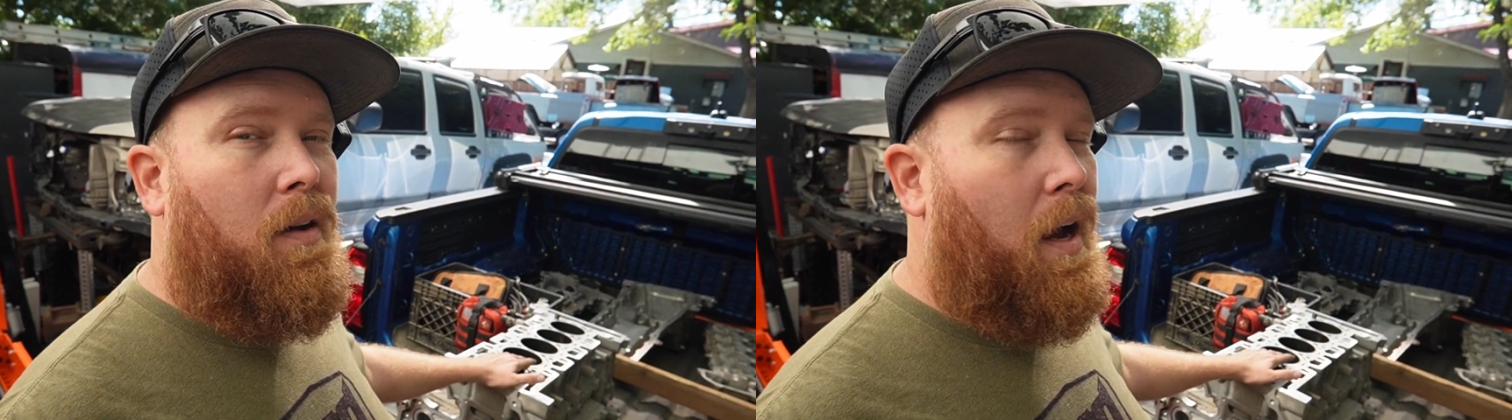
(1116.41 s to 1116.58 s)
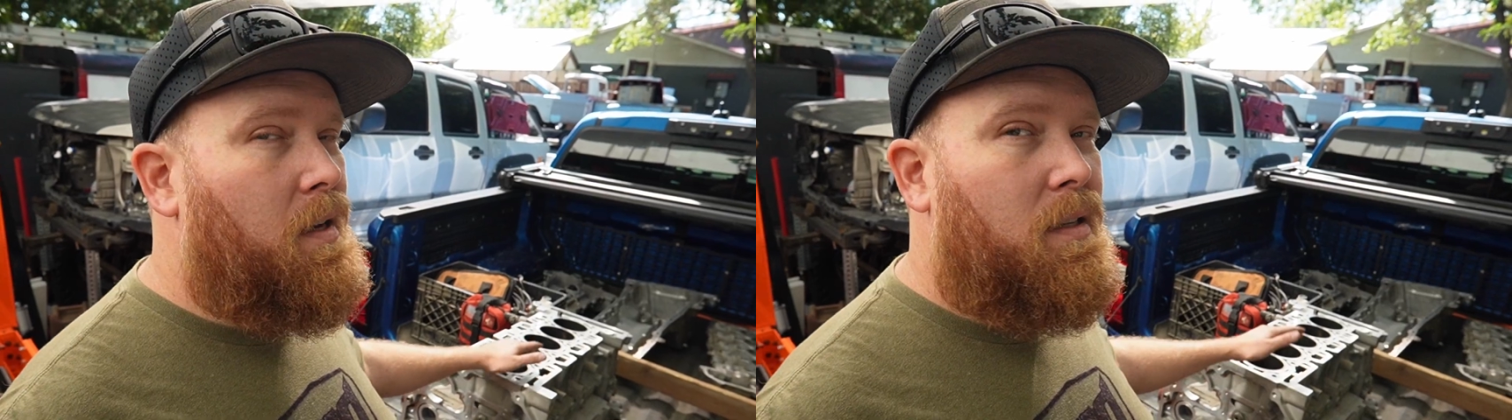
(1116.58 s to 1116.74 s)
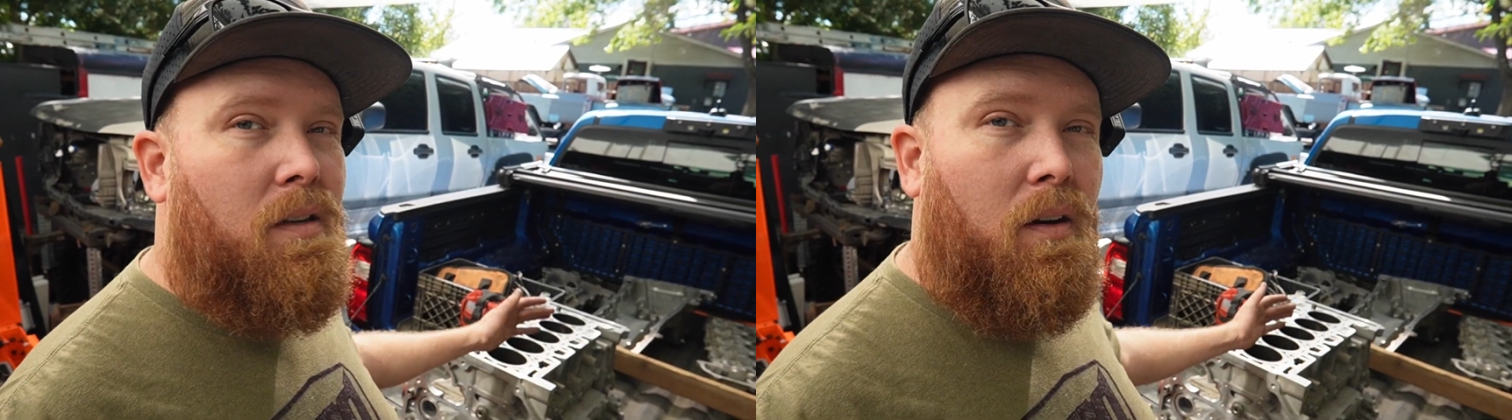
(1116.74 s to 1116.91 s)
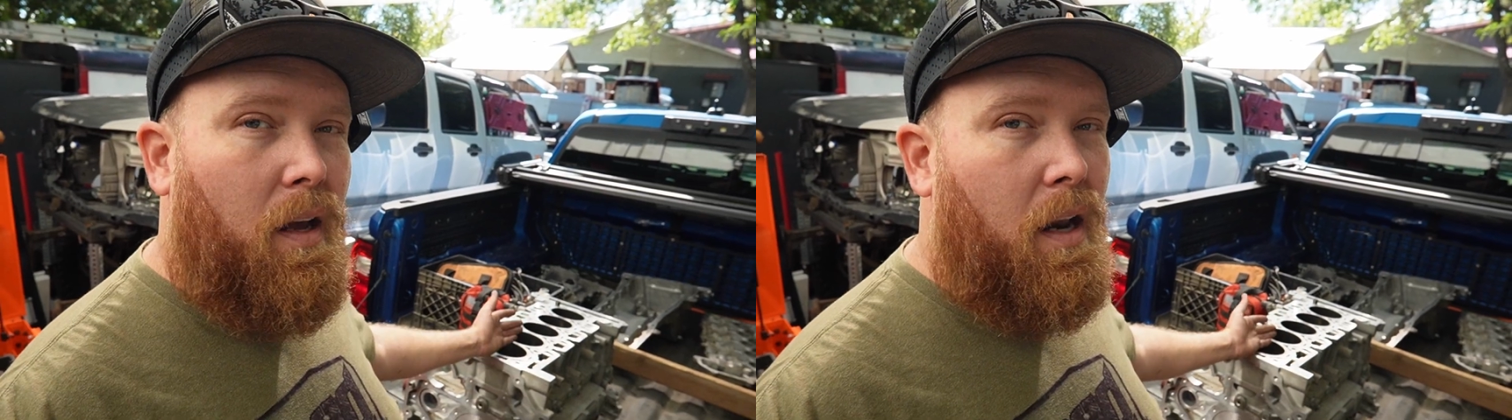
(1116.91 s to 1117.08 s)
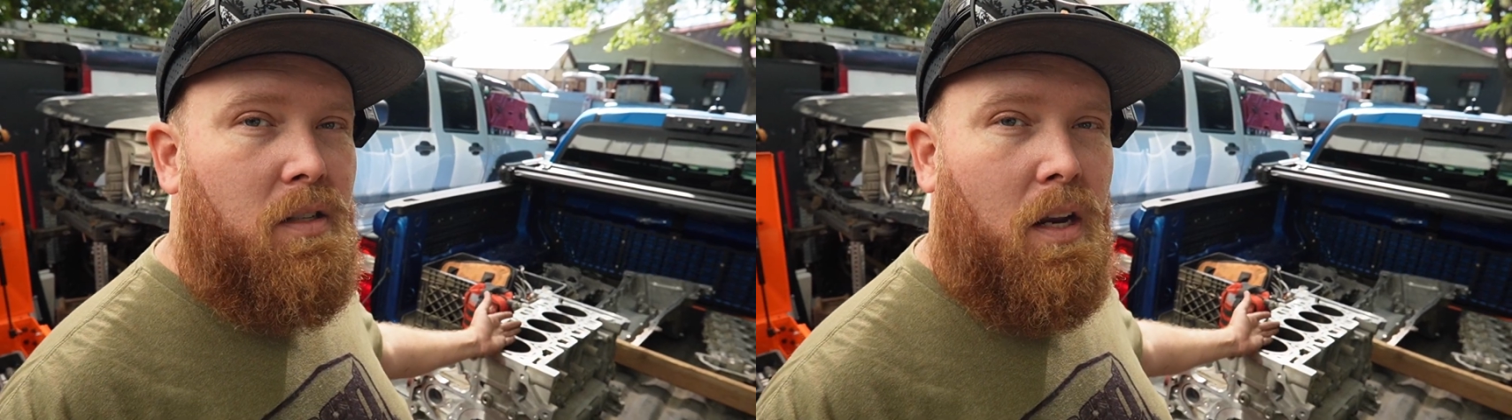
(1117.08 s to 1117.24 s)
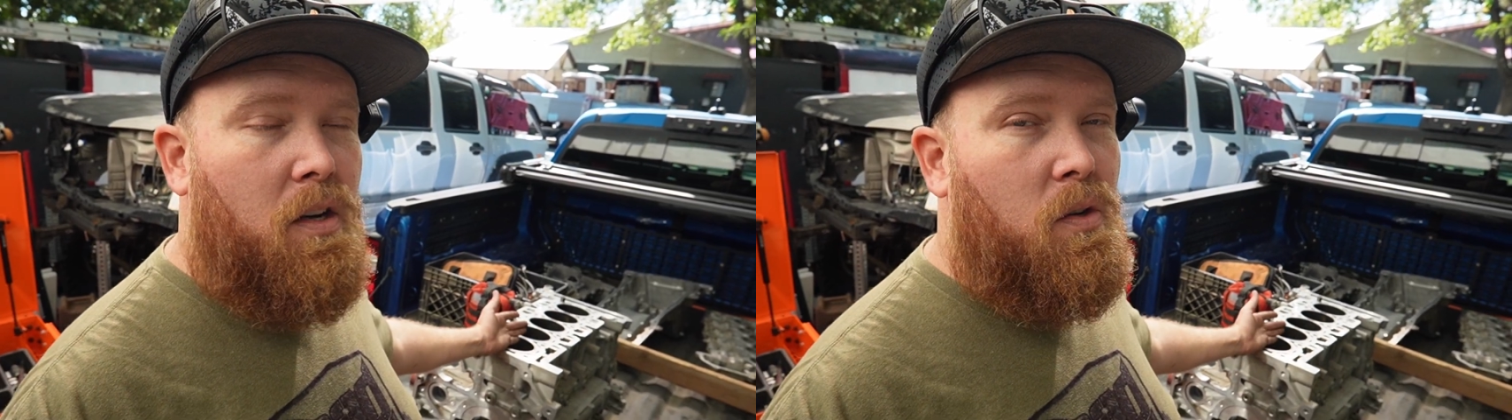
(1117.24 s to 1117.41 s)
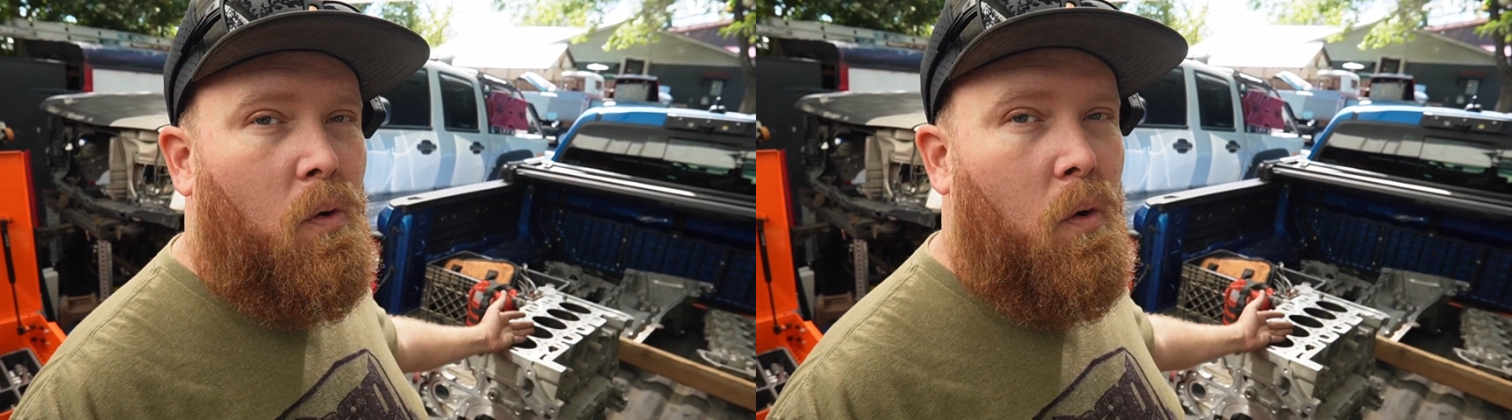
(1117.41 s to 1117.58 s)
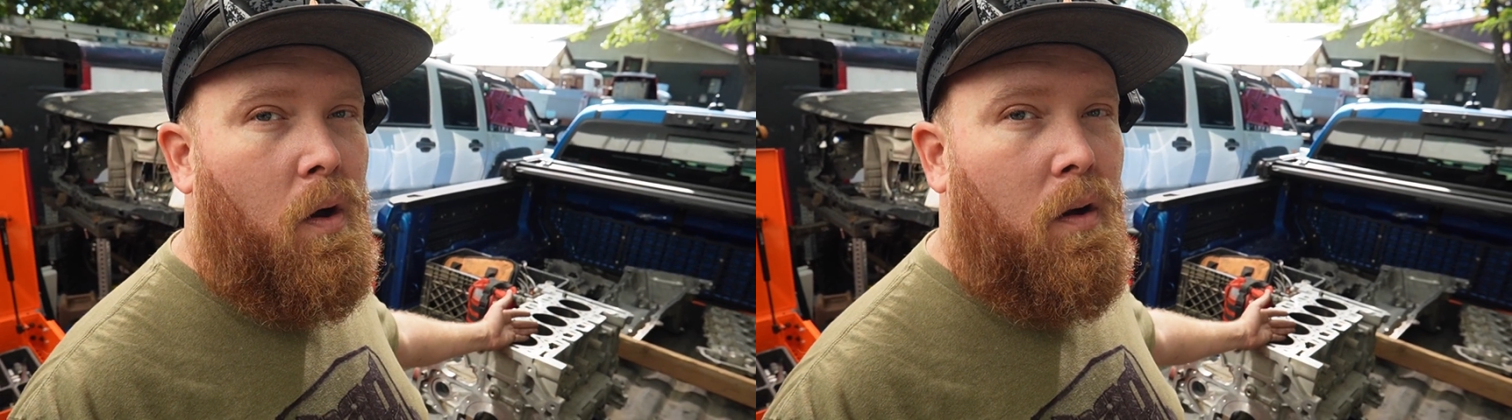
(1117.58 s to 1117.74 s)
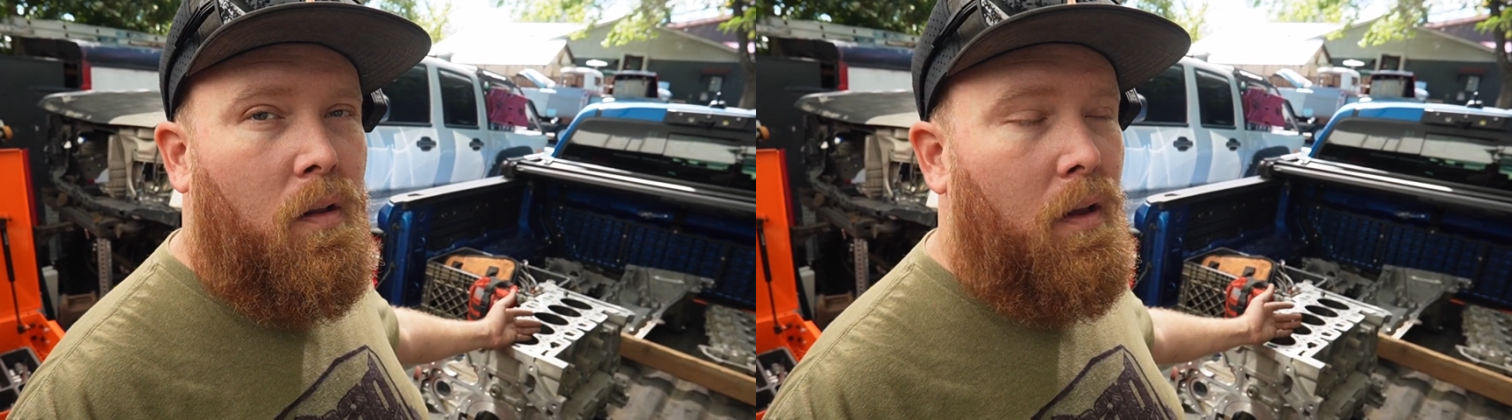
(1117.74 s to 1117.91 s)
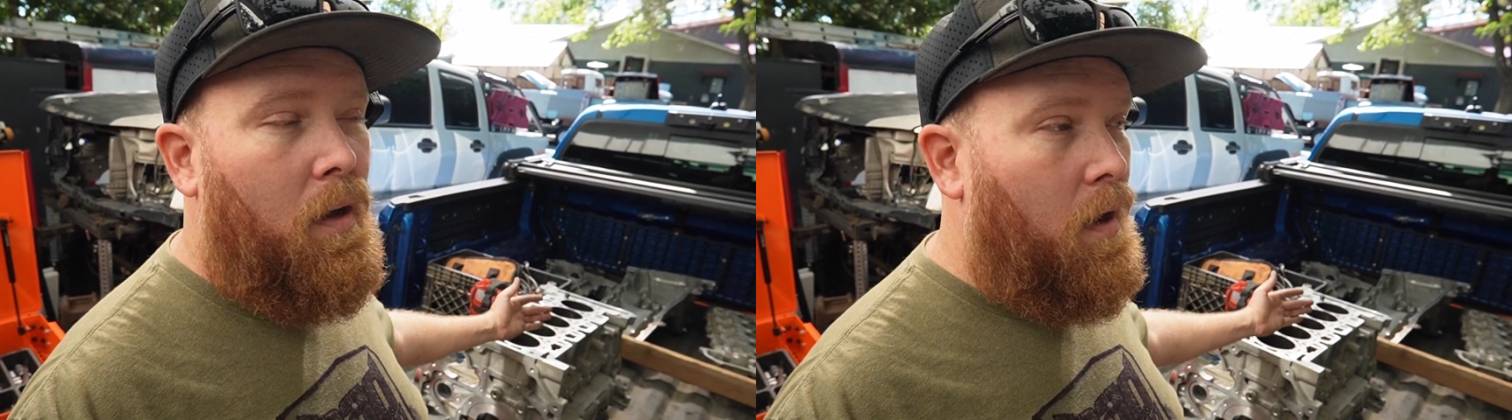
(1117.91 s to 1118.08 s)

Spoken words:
guys still got to change your oil